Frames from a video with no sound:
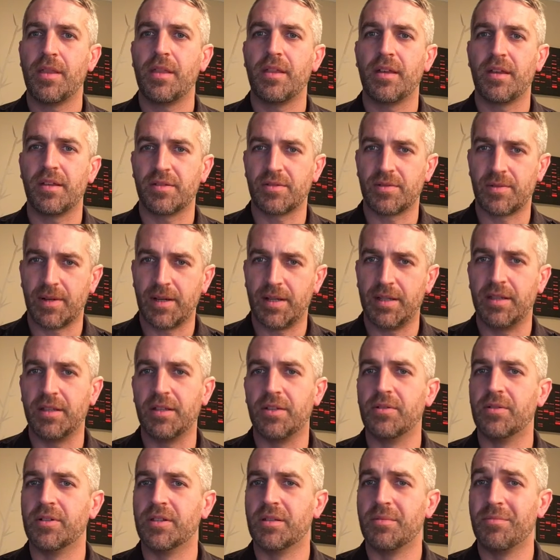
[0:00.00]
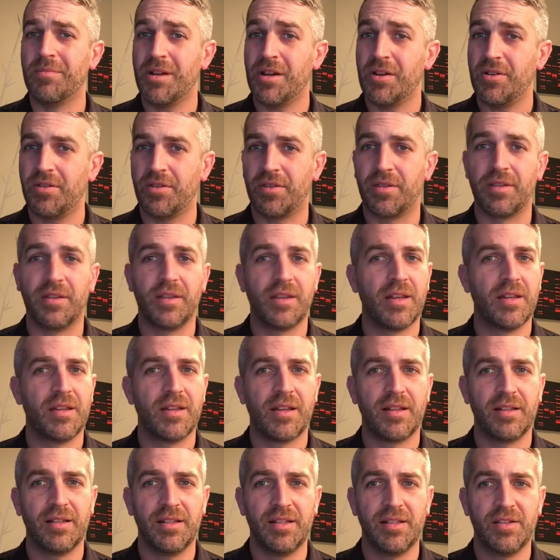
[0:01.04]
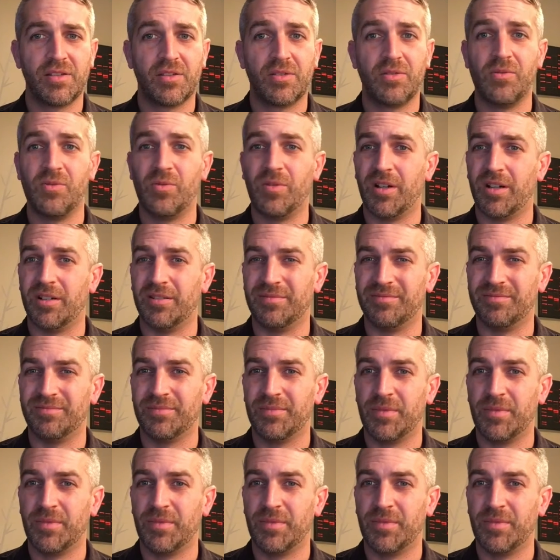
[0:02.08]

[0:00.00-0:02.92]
That's right, they go in the mouth, and then that leads to what?